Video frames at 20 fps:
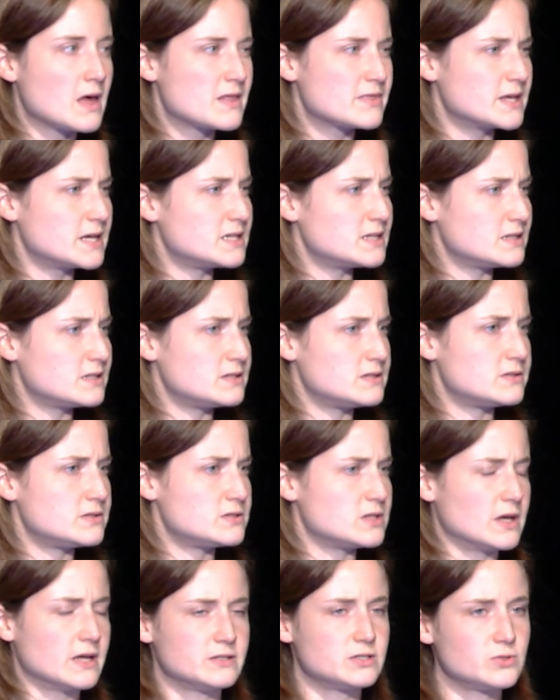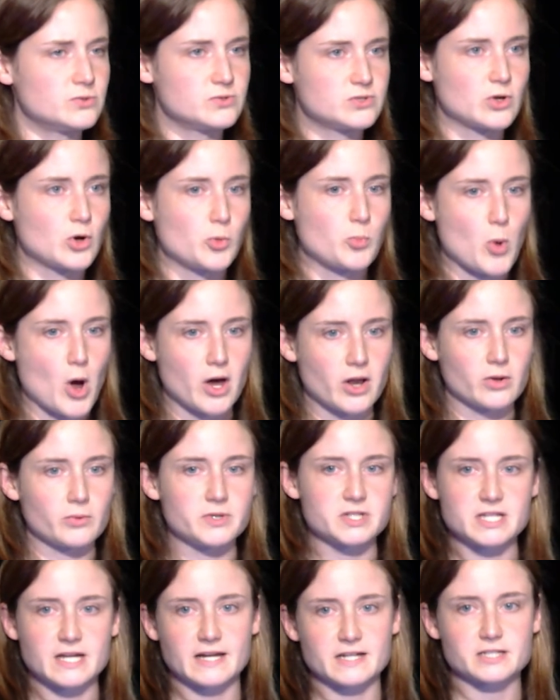They did a two-zone model,
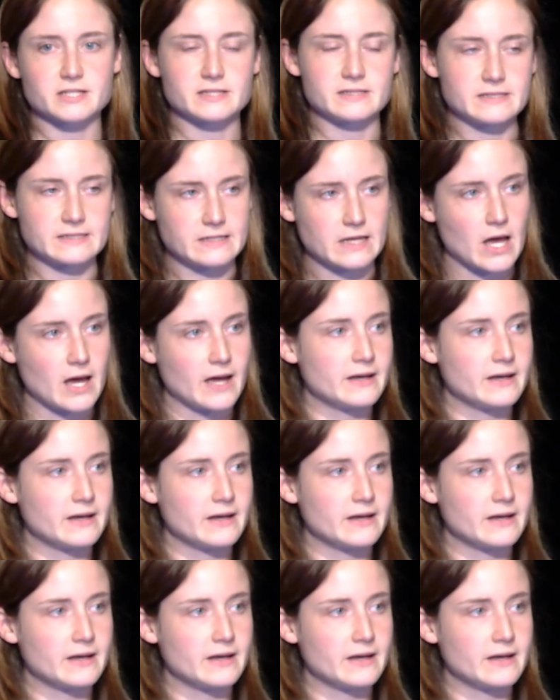which actually did